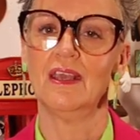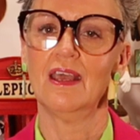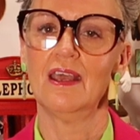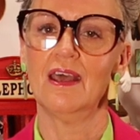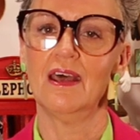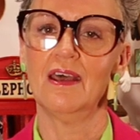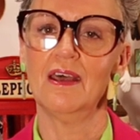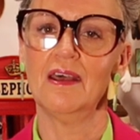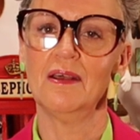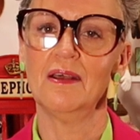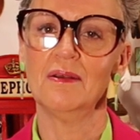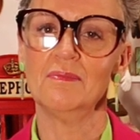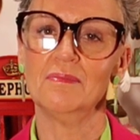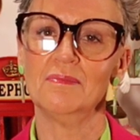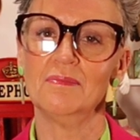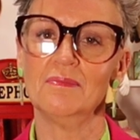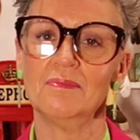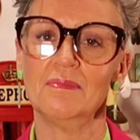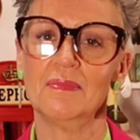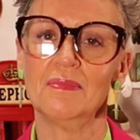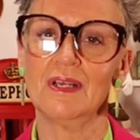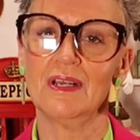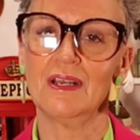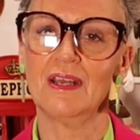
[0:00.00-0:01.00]

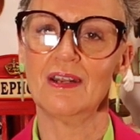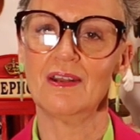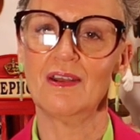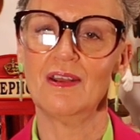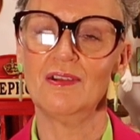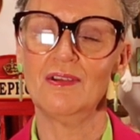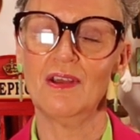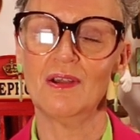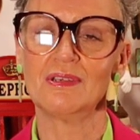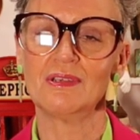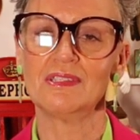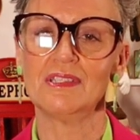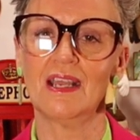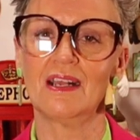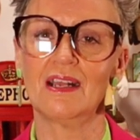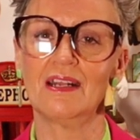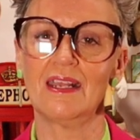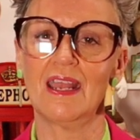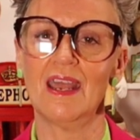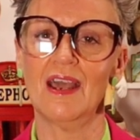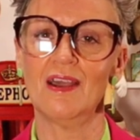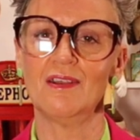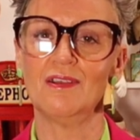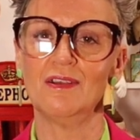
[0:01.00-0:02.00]
And I know
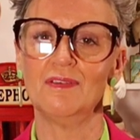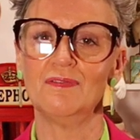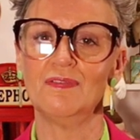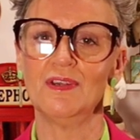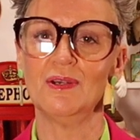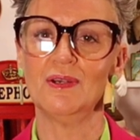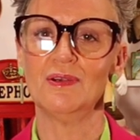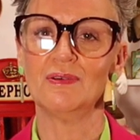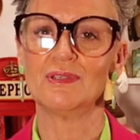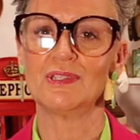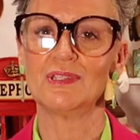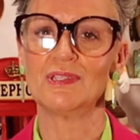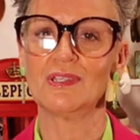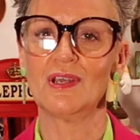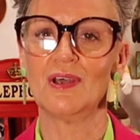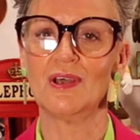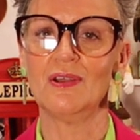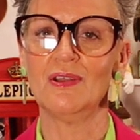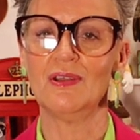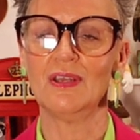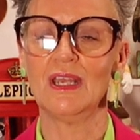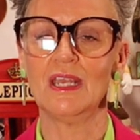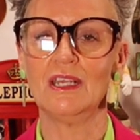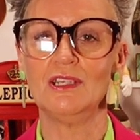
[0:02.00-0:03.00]
exactly how you feel.
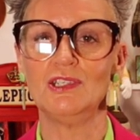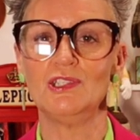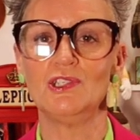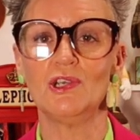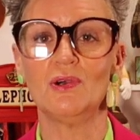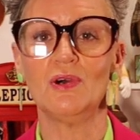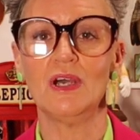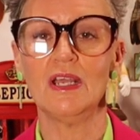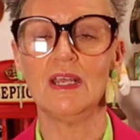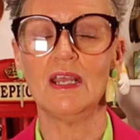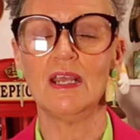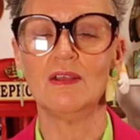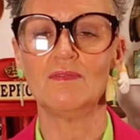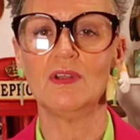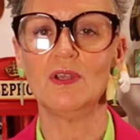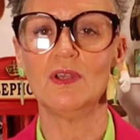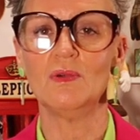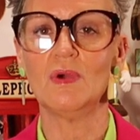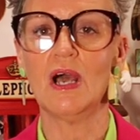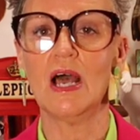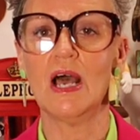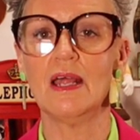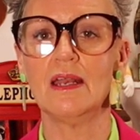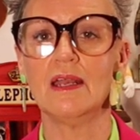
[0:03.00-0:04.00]
So enjoy it,
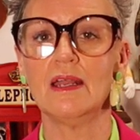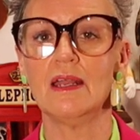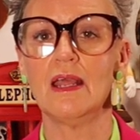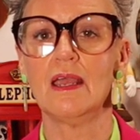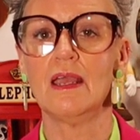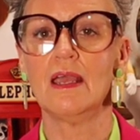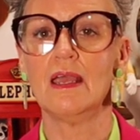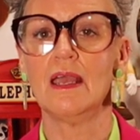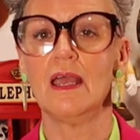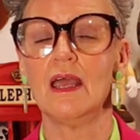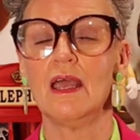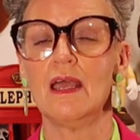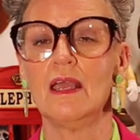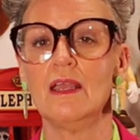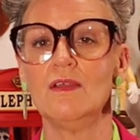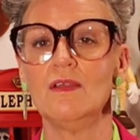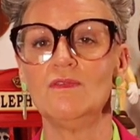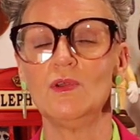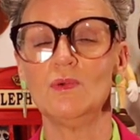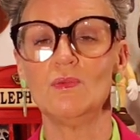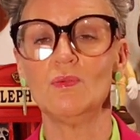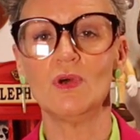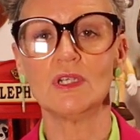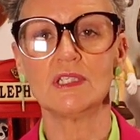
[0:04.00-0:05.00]
everyone.
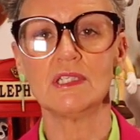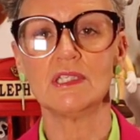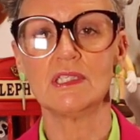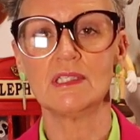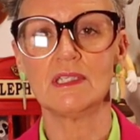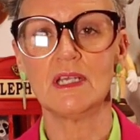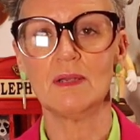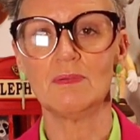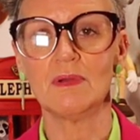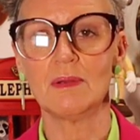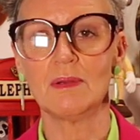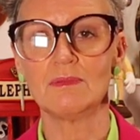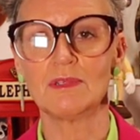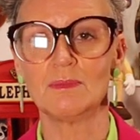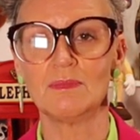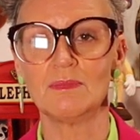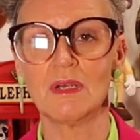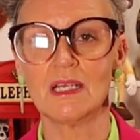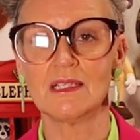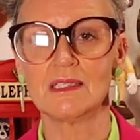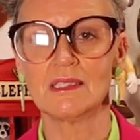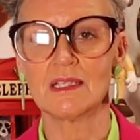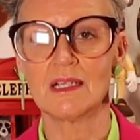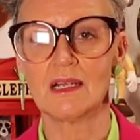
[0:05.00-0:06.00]
If you want to step up to
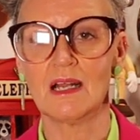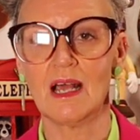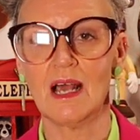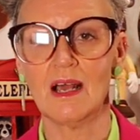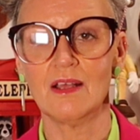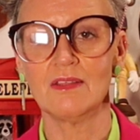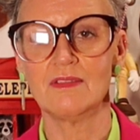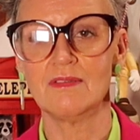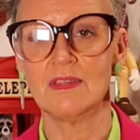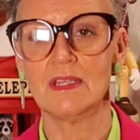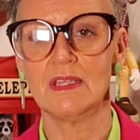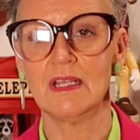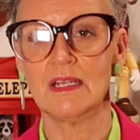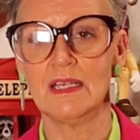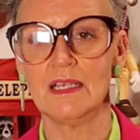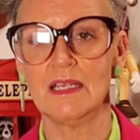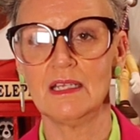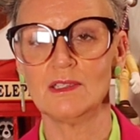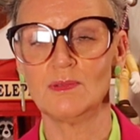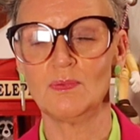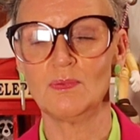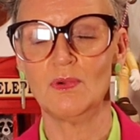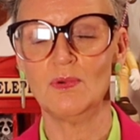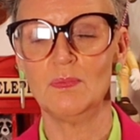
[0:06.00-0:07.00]
Masterclass, the
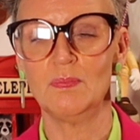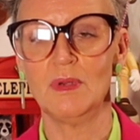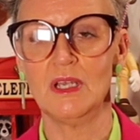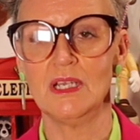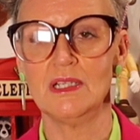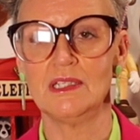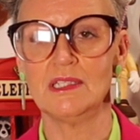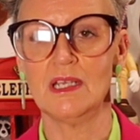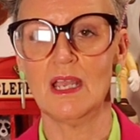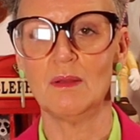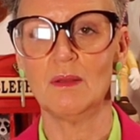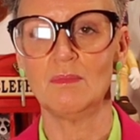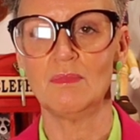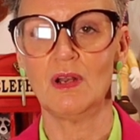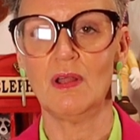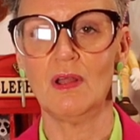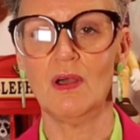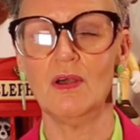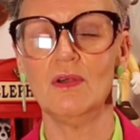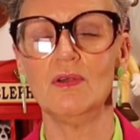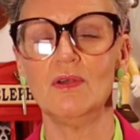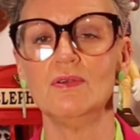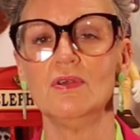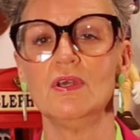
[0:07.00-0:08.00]
links will be down
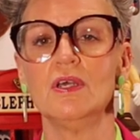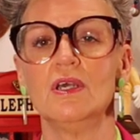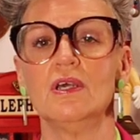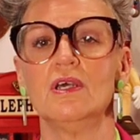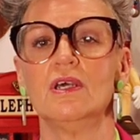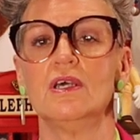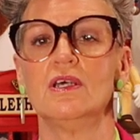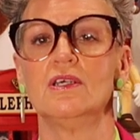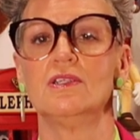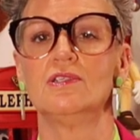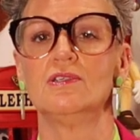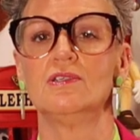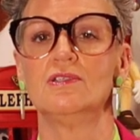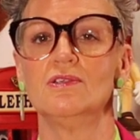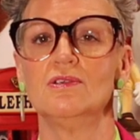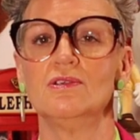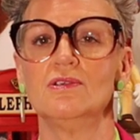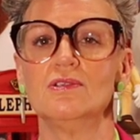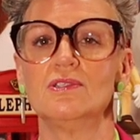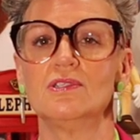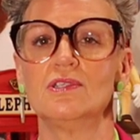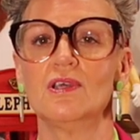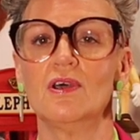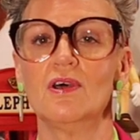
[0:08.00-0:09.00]
below to
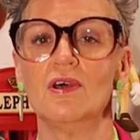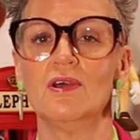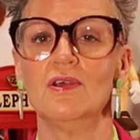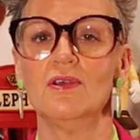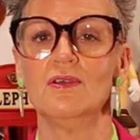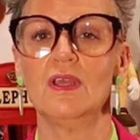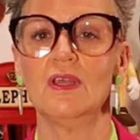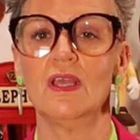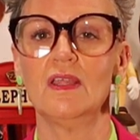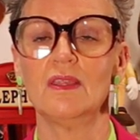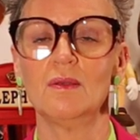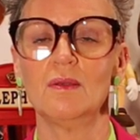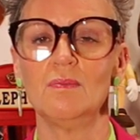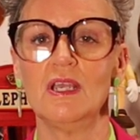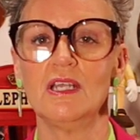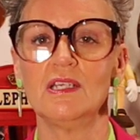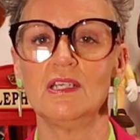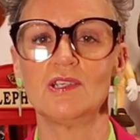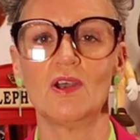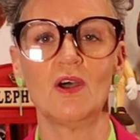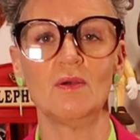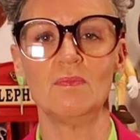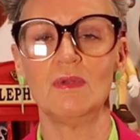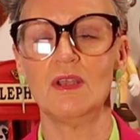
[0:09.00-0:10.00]
do so. In the
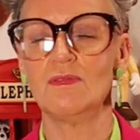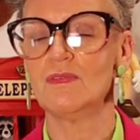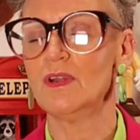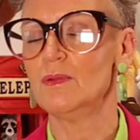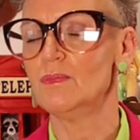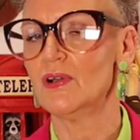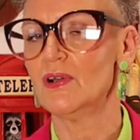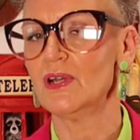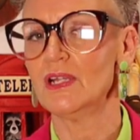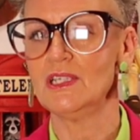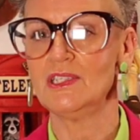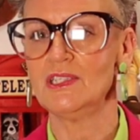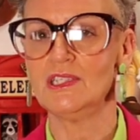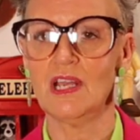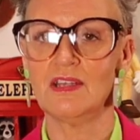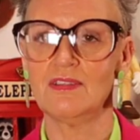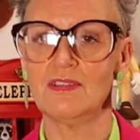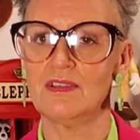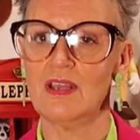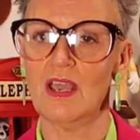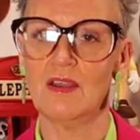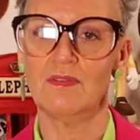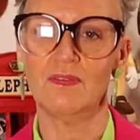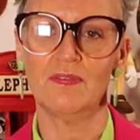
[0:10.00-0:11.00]
meantime, everybody,
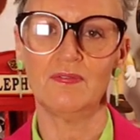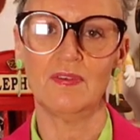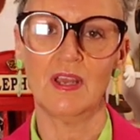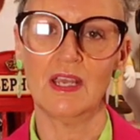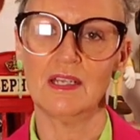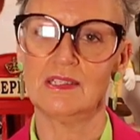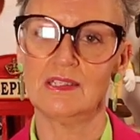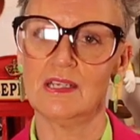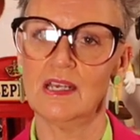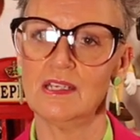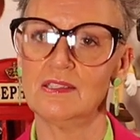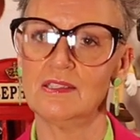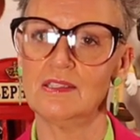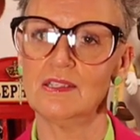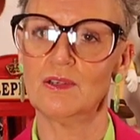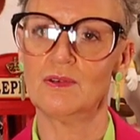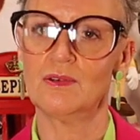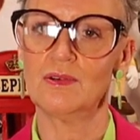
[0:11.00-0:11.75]
just have a fantastic